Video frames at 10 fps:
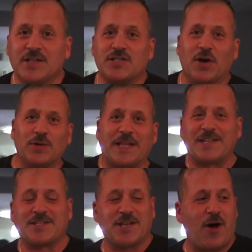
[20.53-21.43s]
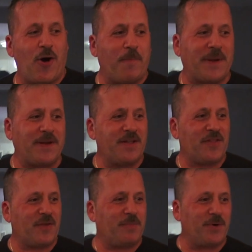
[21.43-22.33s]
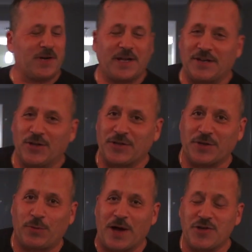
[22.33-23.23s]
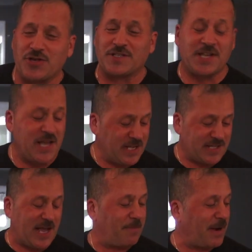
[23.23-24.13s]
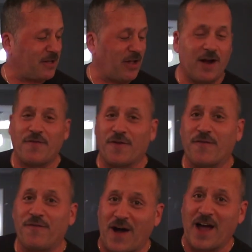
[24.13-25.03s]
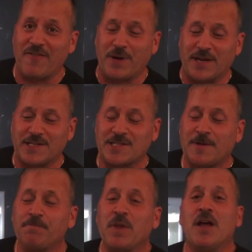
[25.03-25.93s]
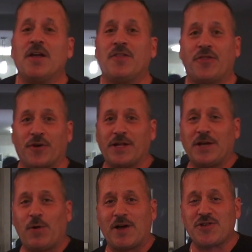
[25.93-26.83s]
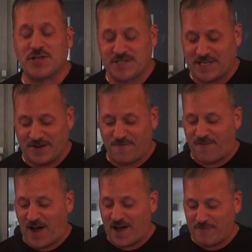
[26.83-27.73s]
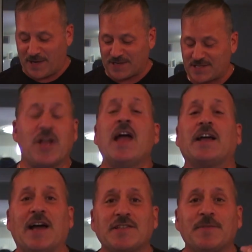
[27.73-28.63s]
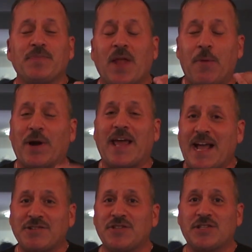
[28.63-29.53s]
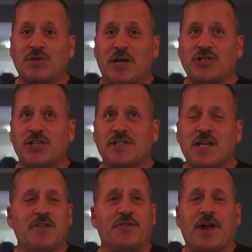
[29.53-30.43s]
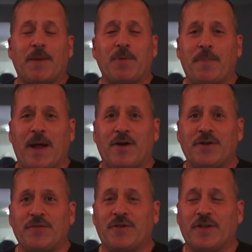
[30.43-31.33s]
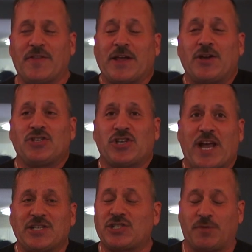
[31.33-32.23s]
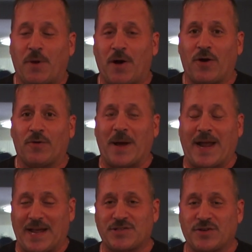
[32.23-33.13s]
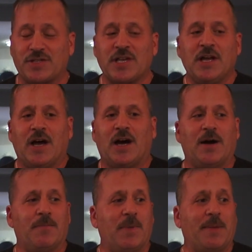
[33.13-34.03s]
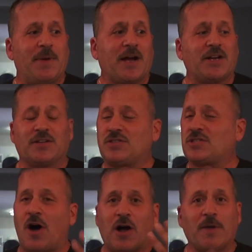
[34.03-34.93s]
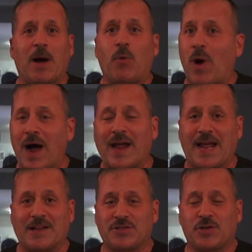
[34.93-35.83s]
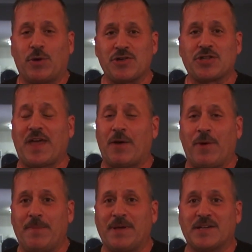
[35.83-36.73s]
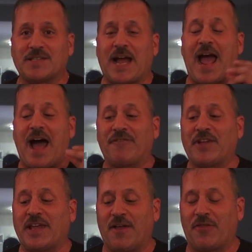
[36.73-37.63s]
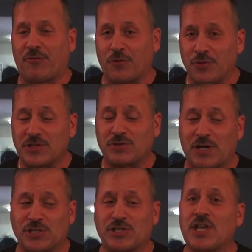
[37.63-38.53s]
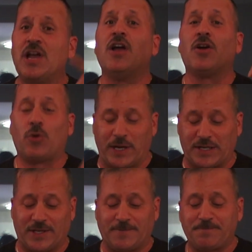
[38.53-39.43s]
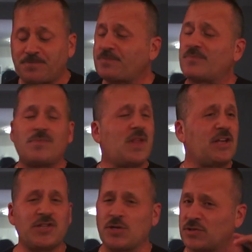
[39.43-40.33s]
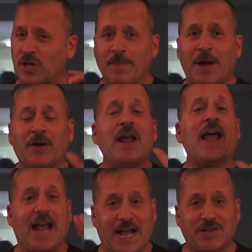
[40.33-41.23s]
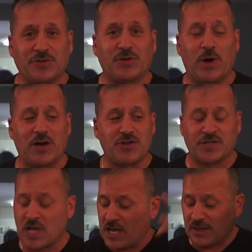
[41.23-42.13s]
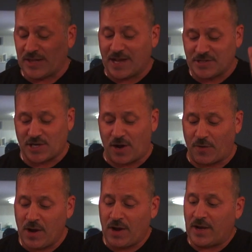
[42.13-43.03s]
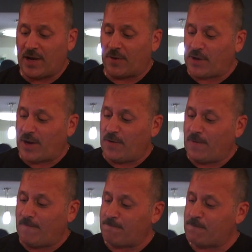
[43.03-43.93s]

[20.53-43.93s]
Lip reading: So let's open the book and look at the questions. Set my clock for 5 minutes. 30 questions in 5 minutes. Guys, when I answer these questions, they're not prepared. They could change tomorrow, my answers. I'm not gonna talk about why I answered the question that way because I have to get through these questions quickly. So it's all about answering the questions. Let's go. Here we go.